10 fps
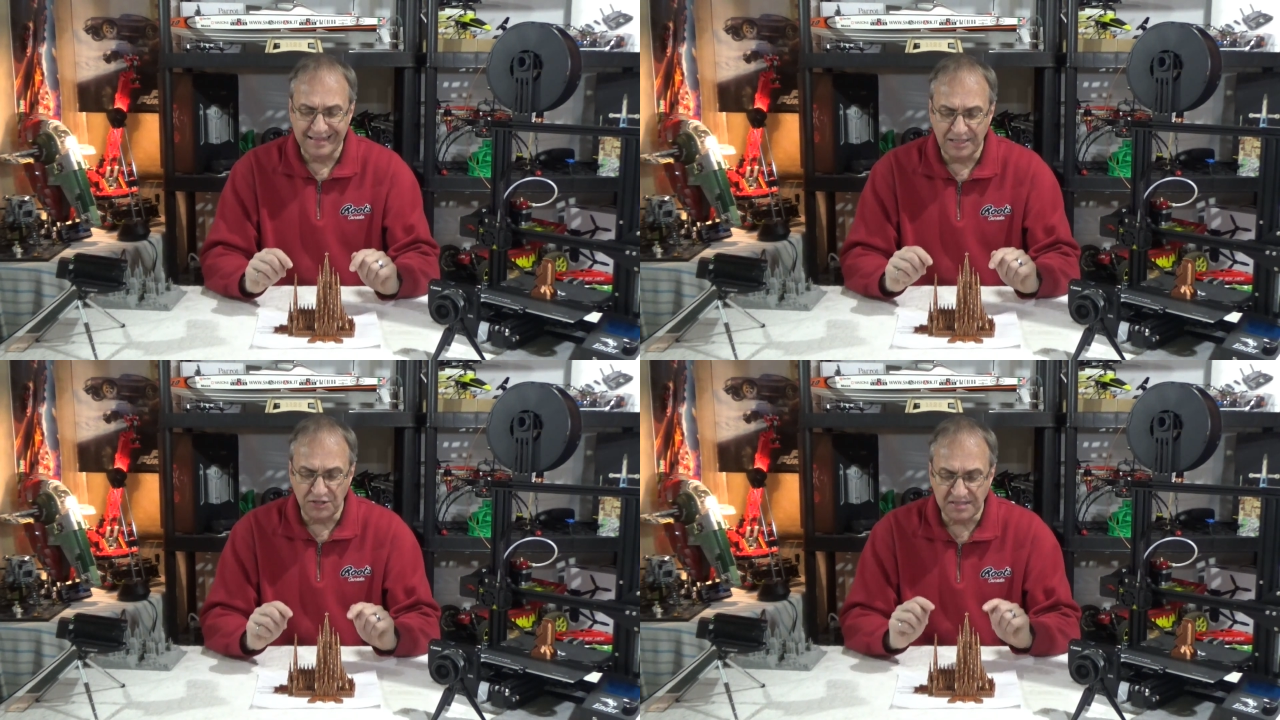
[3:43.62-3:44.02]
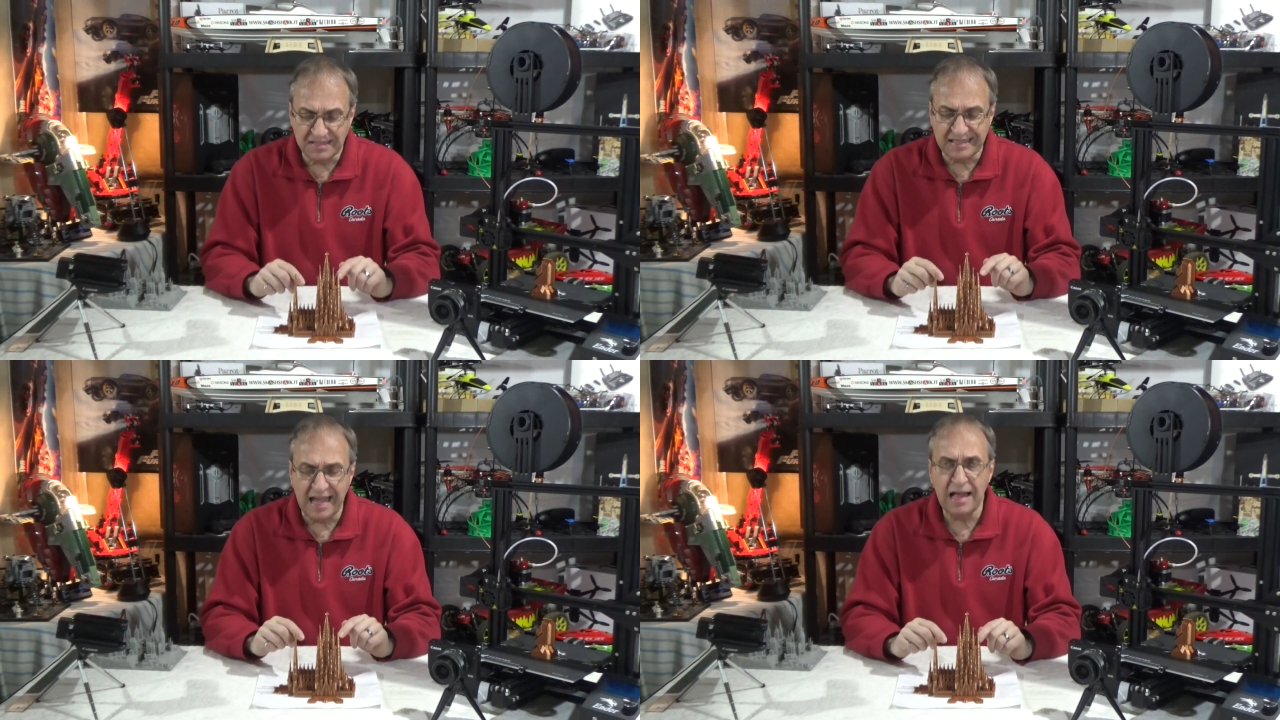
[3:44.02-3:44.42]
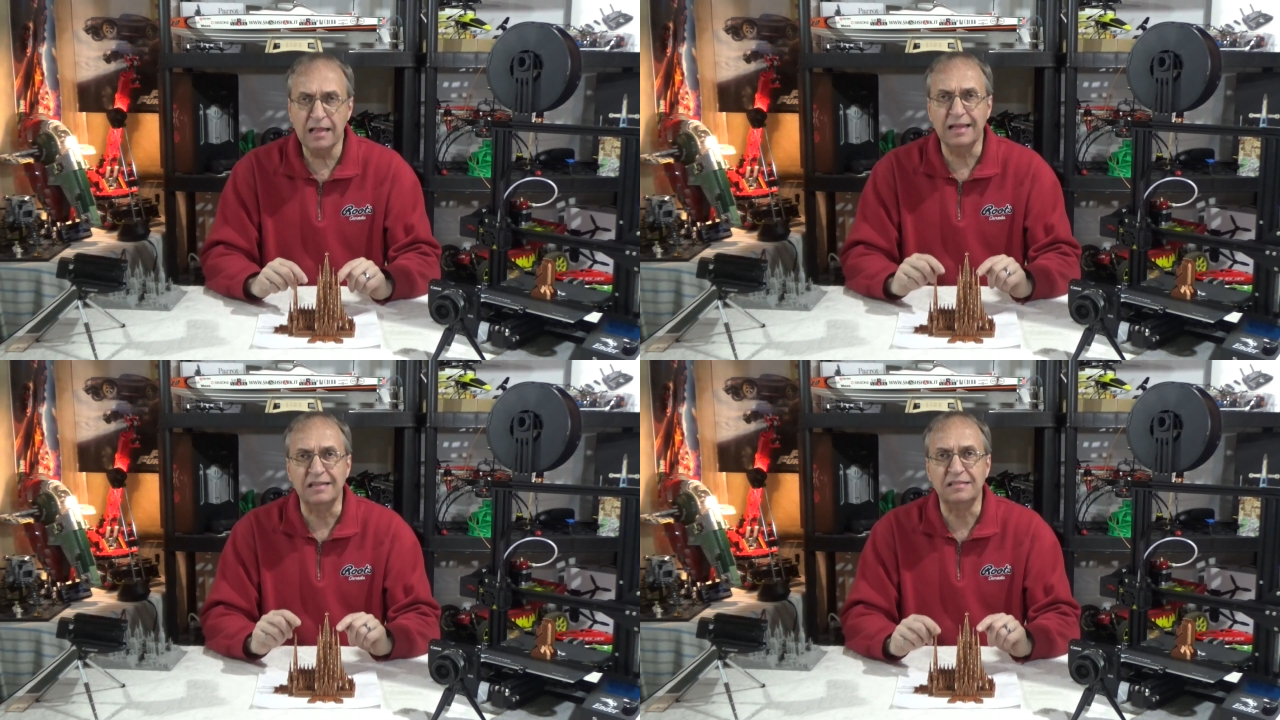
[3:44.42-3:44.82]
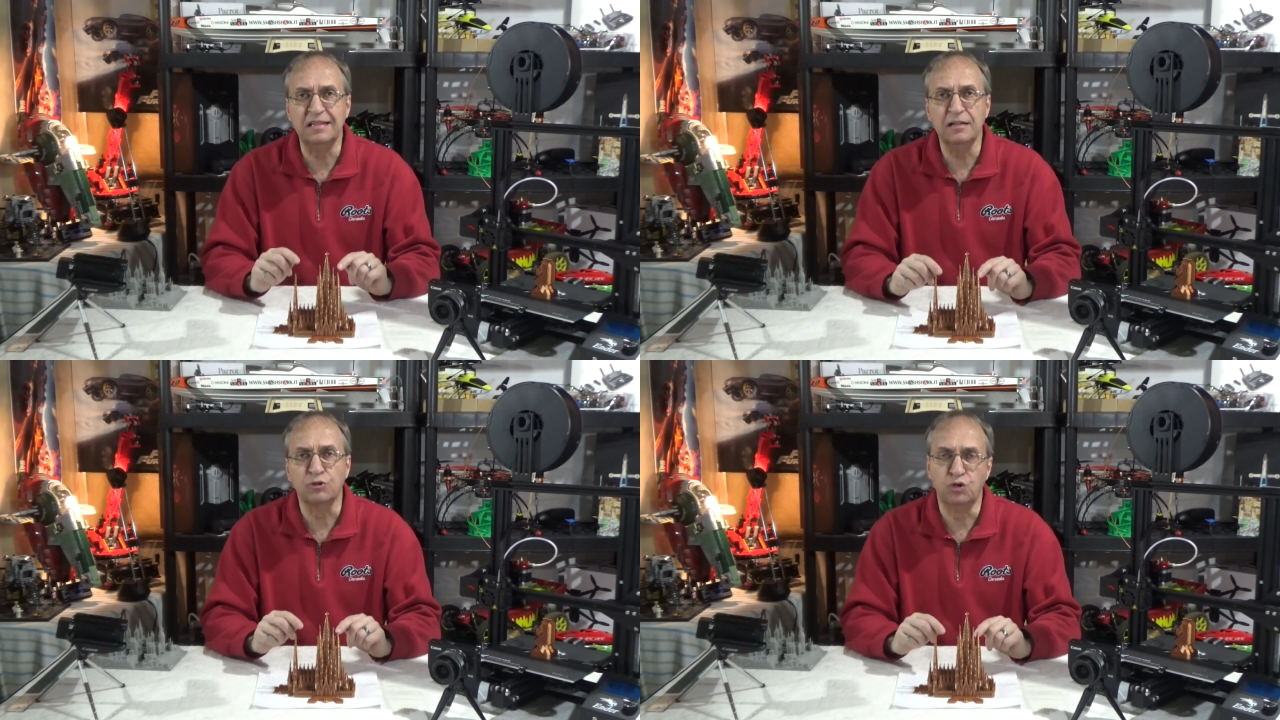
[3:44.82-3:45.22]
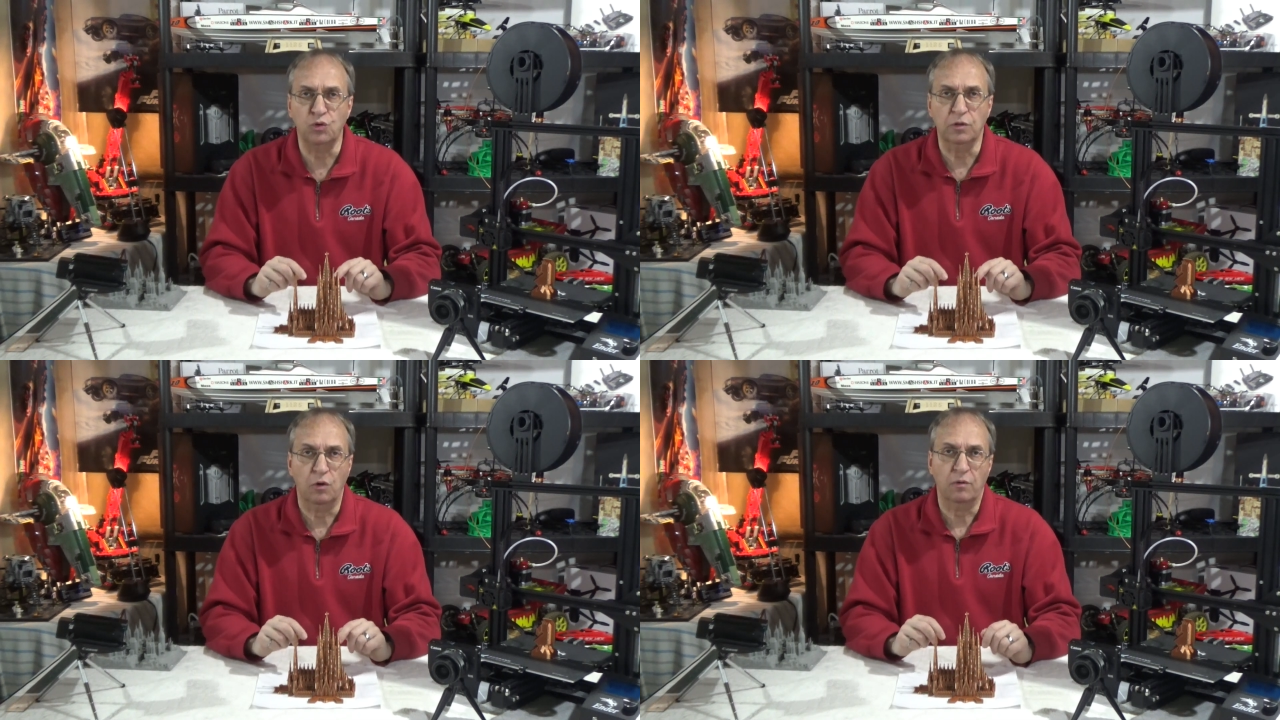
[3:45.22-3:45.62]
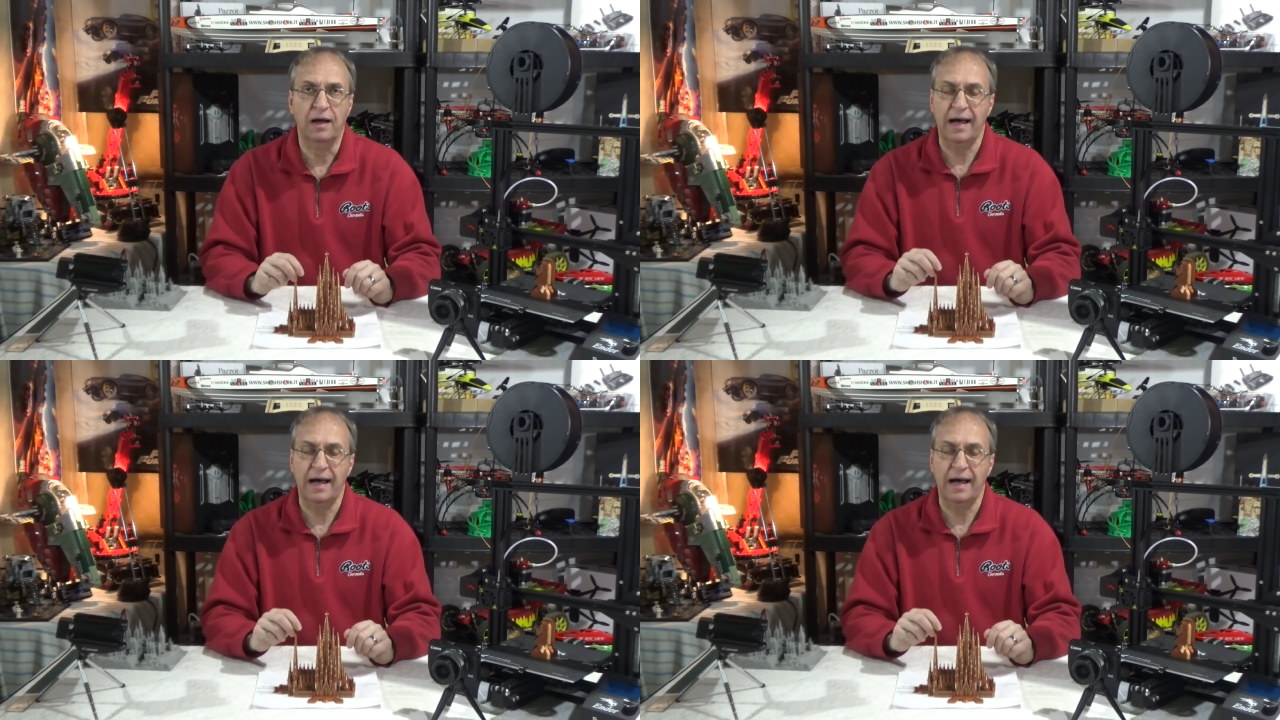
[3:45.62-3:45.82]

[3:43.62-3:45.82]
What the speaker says: The scale is still too low.